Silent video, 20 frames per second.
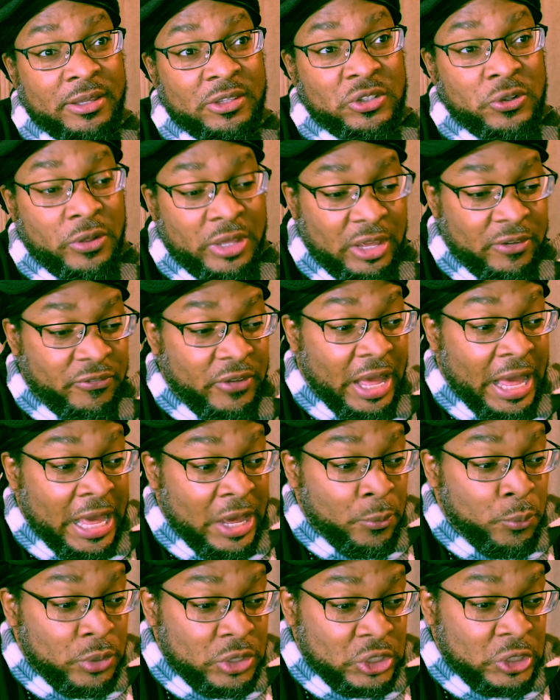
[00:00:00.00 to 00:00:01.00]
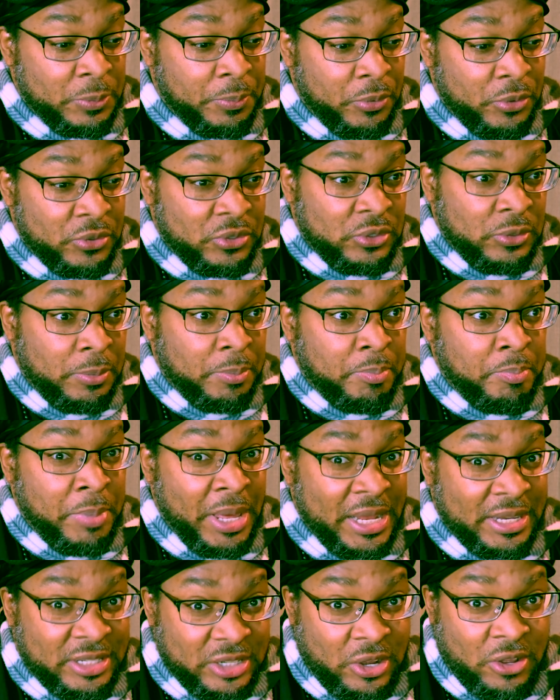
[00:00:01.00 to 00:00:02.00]
So if I was supposed to
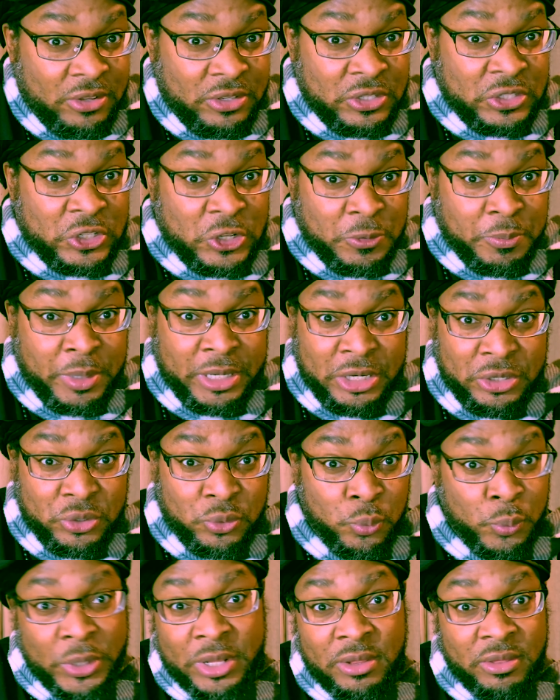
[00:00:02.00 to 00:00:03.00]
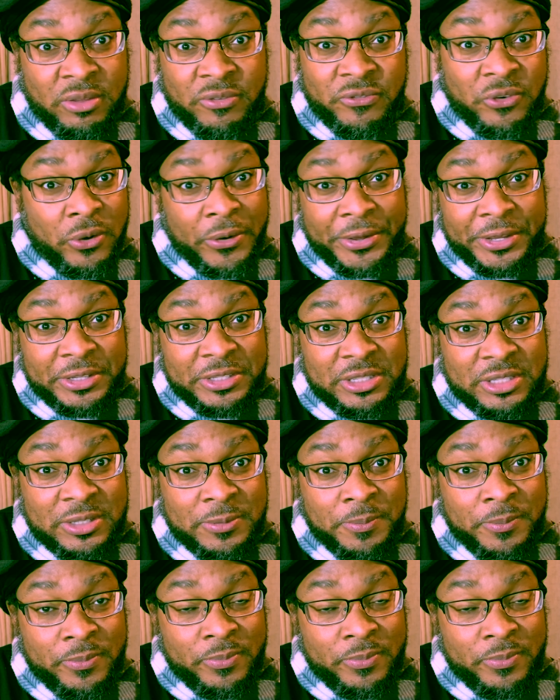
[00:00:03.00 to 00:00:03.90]
bet on somebody to win The Voice,